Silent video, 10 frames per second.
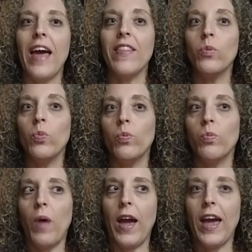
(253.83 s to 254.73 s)
and then
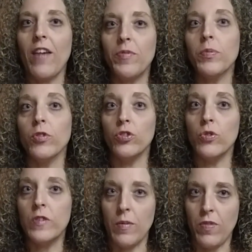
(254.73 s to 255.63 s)
I have people
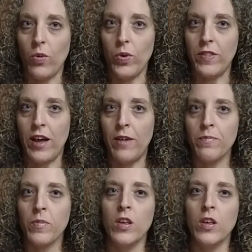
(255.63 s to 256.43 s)
do something with that.